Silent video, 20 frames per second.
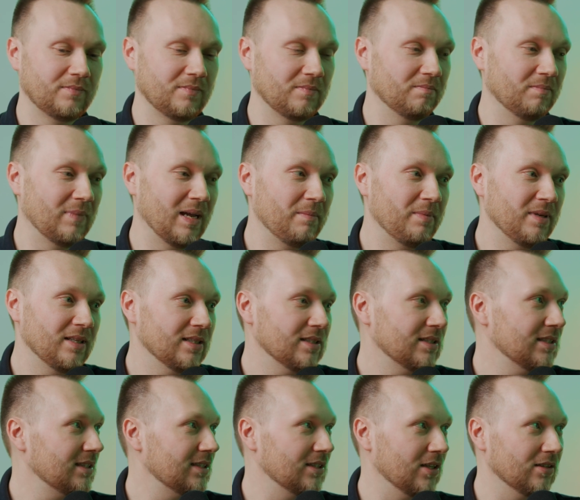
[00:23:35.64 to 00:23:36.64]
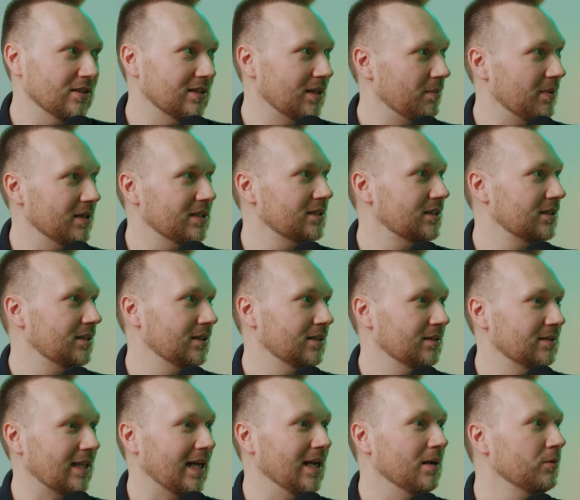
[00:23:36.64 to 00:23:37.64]
maybe this is not the best
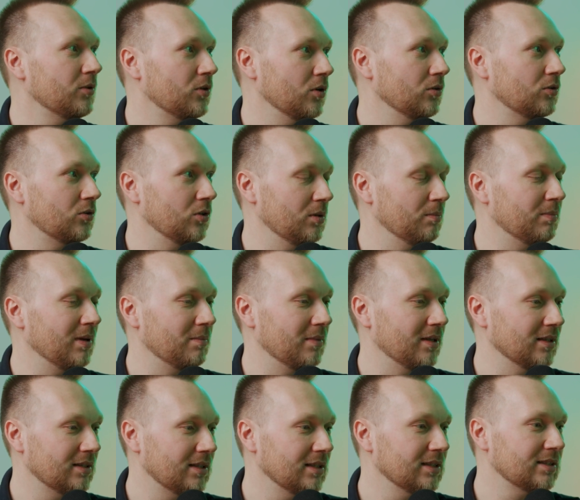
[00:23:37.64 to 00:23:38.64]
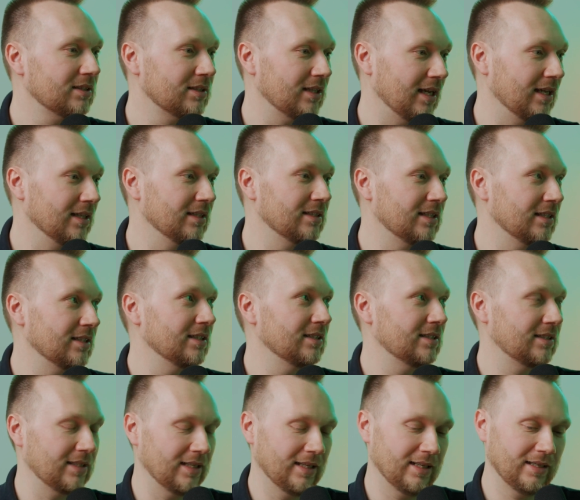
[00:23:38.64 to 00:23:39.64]
time to implement this, and this
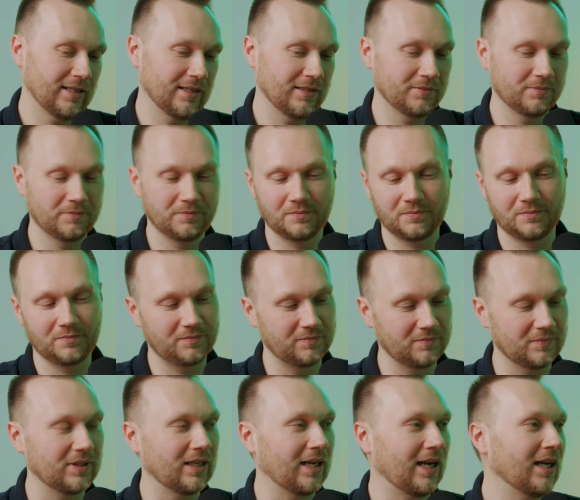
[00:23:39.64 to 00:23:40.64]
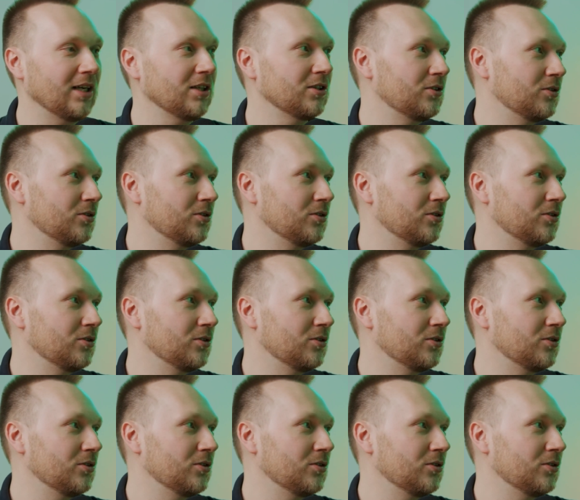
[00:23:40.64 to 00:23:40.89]
is hard